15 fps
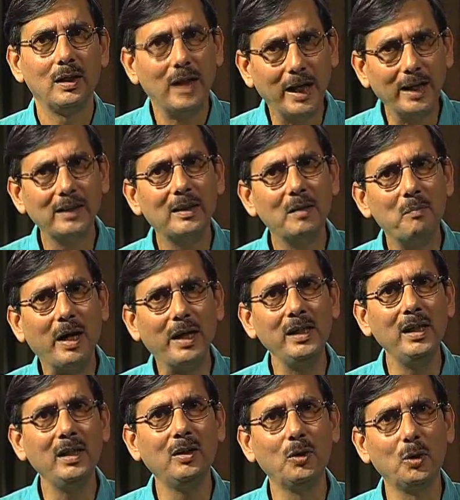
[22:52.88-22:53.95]
like the
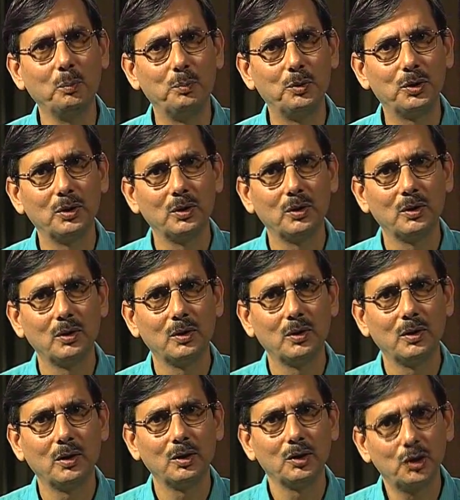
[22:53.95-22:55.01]
mining groups.
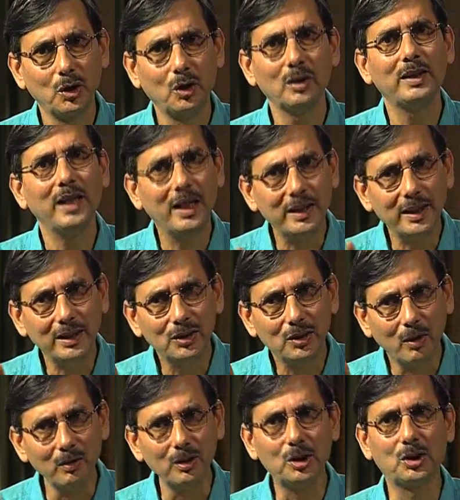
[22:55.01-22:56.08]
So there
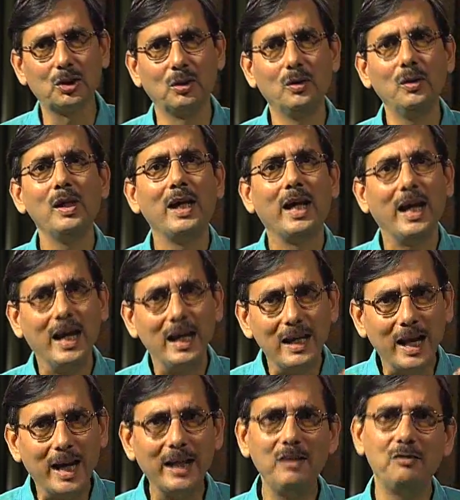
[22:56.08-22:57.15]
is also a
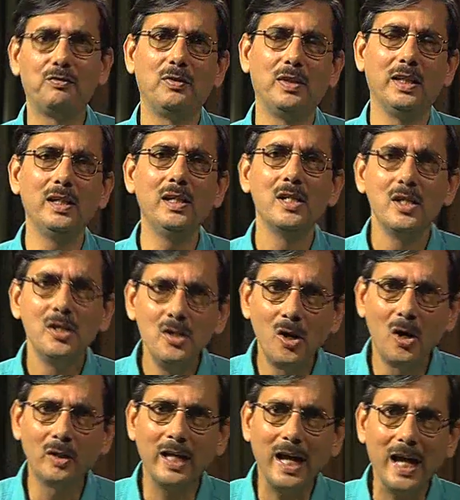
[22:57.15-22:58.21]
lively
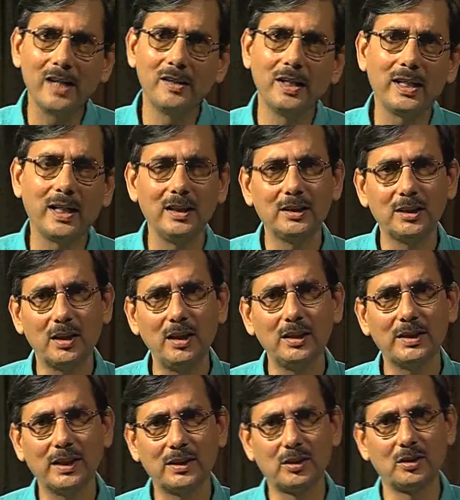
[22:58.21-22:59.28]

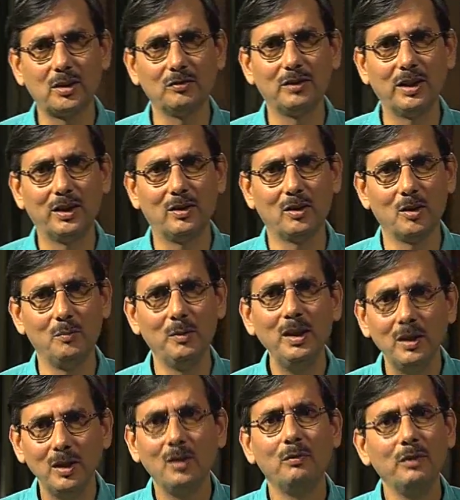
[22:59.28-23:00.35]
non-agricultural sector of the
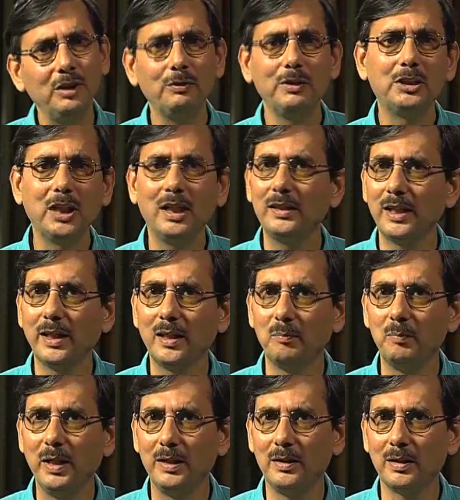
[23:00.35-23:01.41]
economy which we shall take
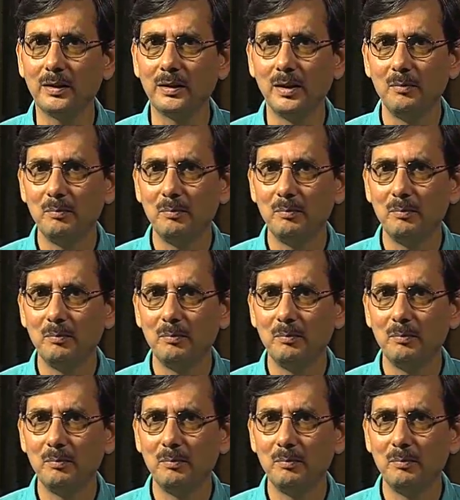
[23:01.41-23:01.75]
up later.